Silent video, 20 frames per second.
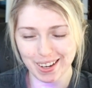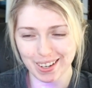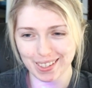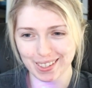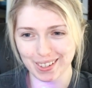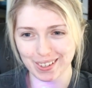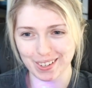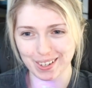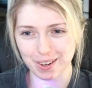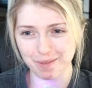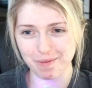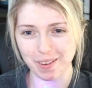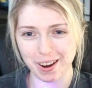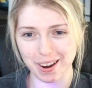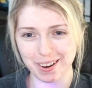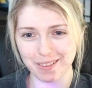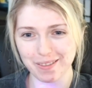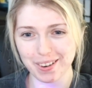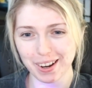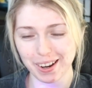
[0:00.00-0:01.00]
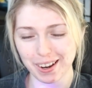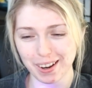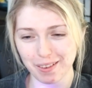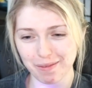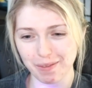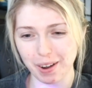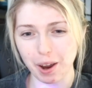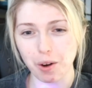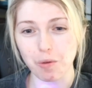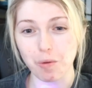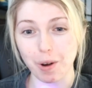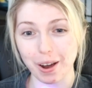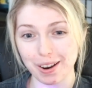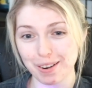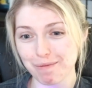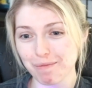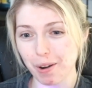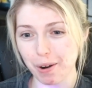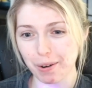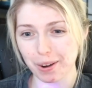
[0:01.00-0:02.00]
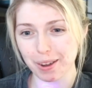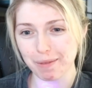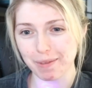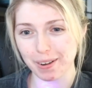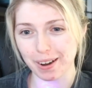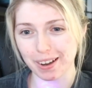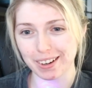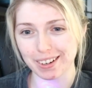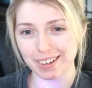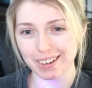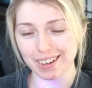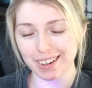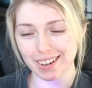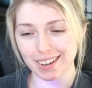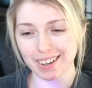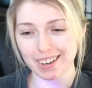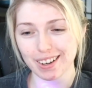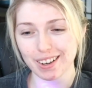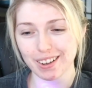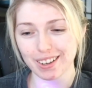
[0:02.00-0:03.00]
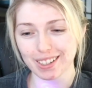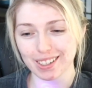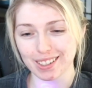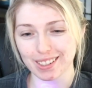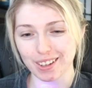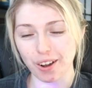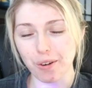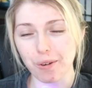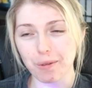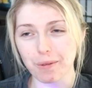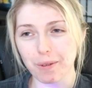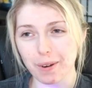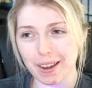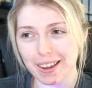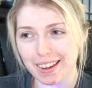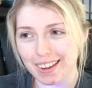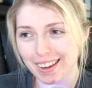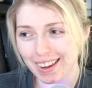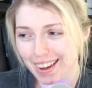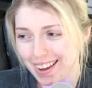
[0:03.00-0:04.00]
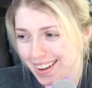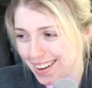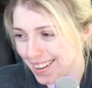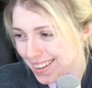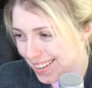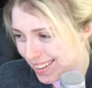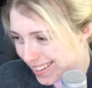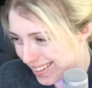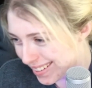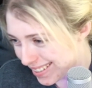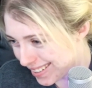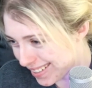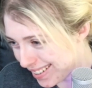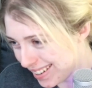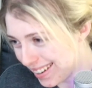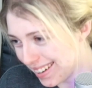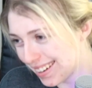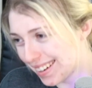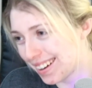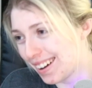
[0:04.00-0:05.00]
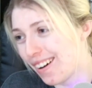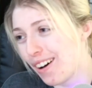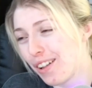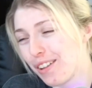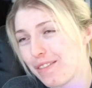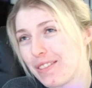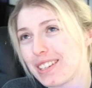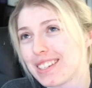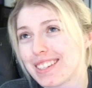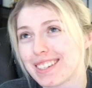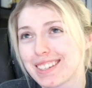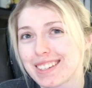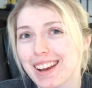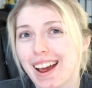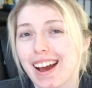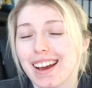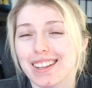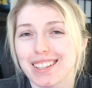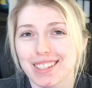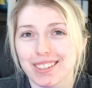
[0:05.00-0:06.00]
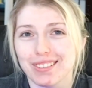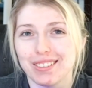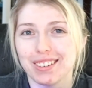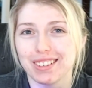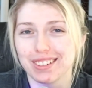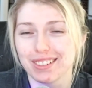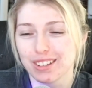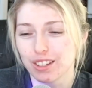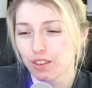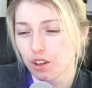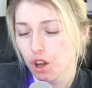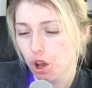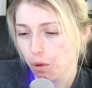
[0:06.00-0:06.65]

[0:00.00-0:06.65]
So she made my one Pokemon so weak. All of his stats were just...